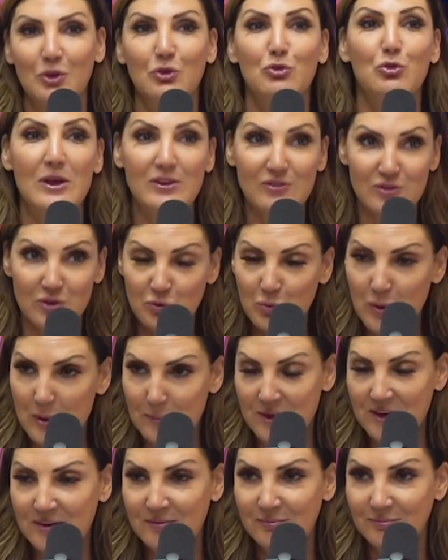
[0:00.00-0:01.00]
dressed as
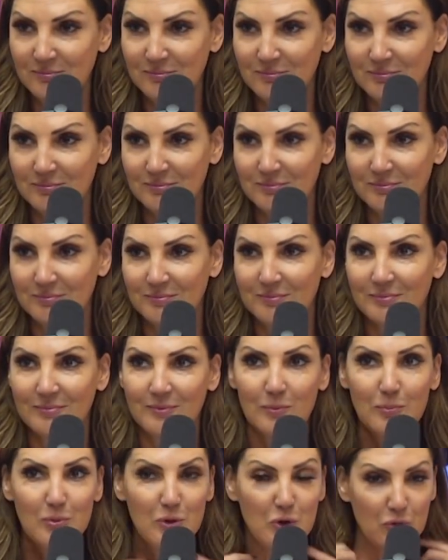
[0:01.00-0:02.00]
women,
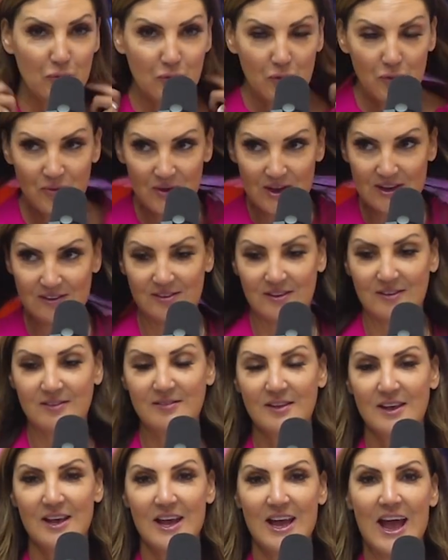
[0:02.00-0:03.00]
beautiful
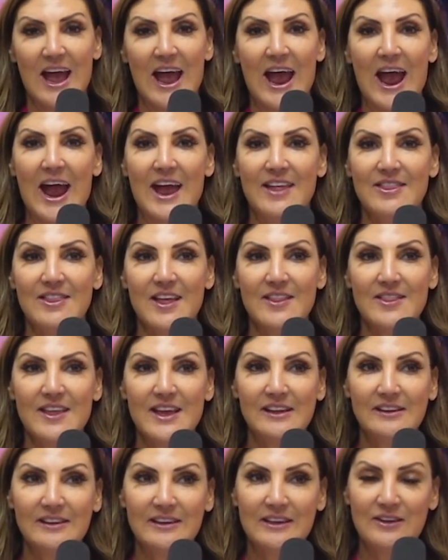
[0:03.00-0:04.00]
faces, and then
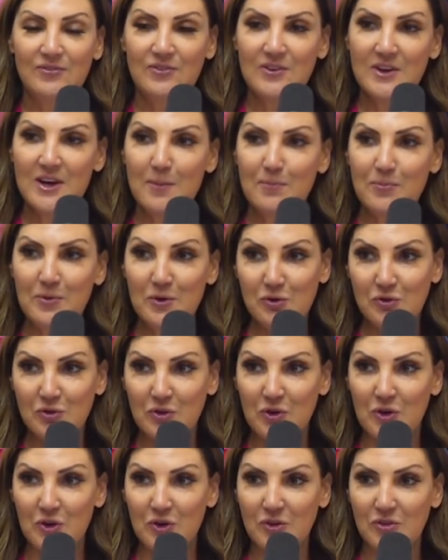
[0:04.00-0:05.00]
they lifted up their
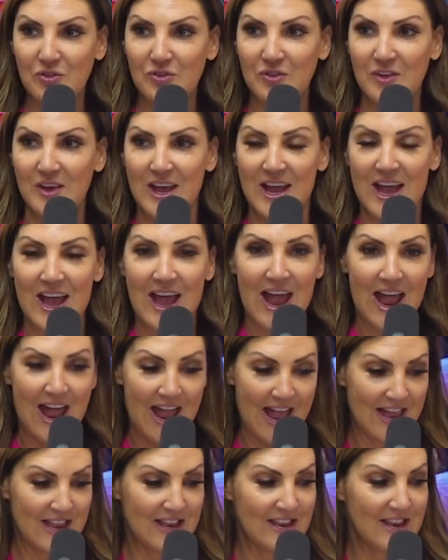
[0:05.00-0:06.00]
skirts,
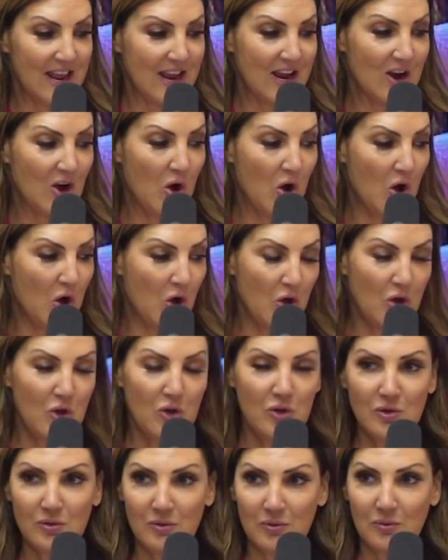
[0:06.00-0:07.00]
and they
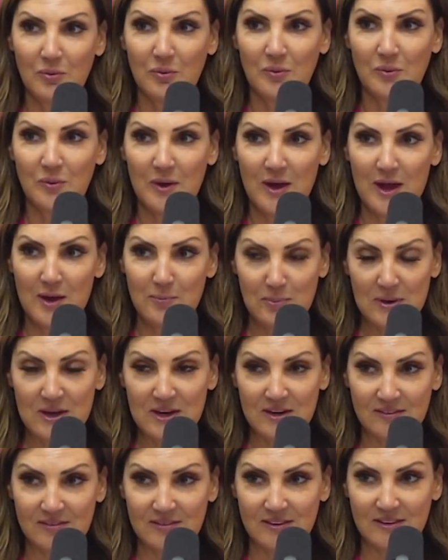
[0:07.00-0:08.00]
all had
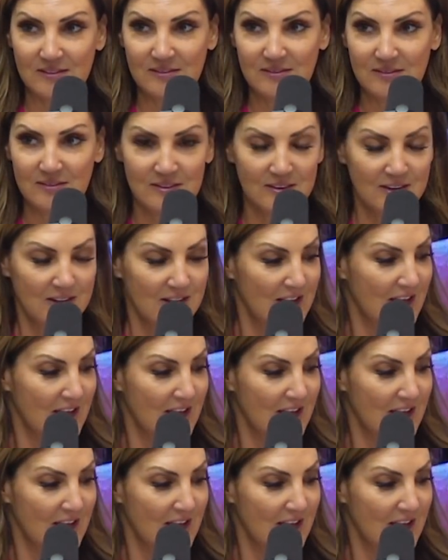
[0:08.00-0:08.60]
penises,